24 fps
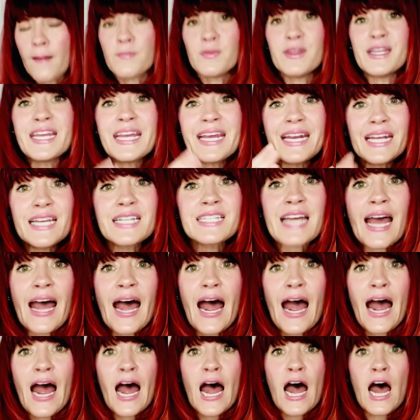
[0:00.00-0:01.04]
needing to
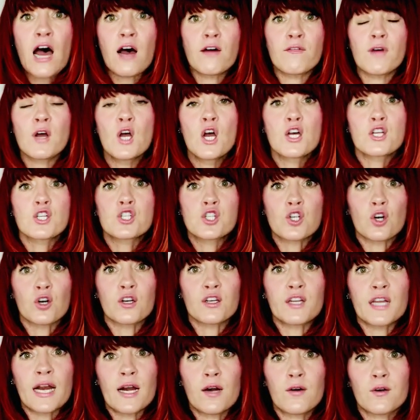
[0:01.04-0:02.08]
have
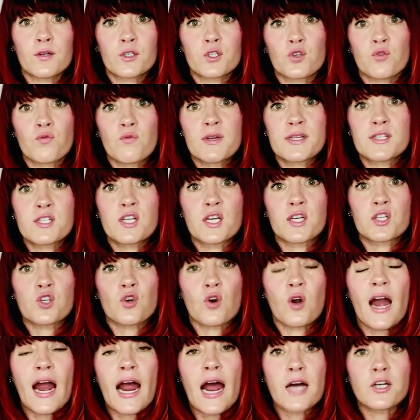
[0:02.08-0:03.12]
certain characteristics
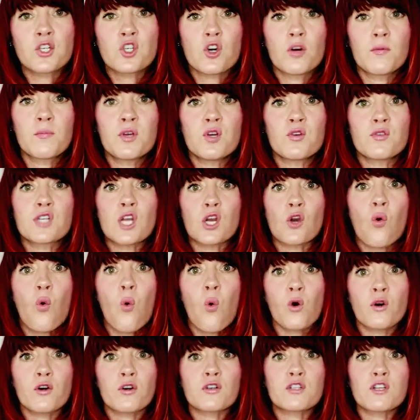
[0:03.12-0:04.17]
or attributes in
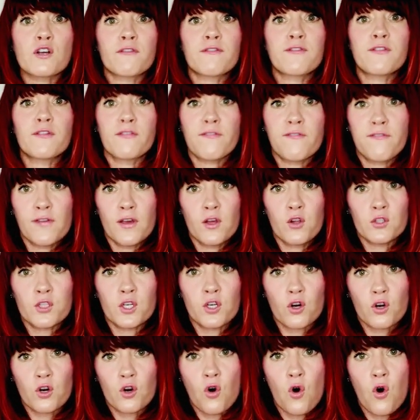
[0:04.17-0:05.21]
order to fulfill
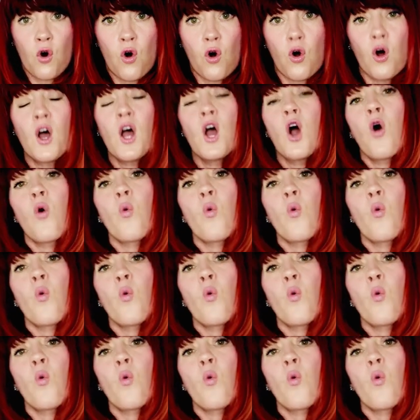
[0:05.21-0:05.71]
your goal.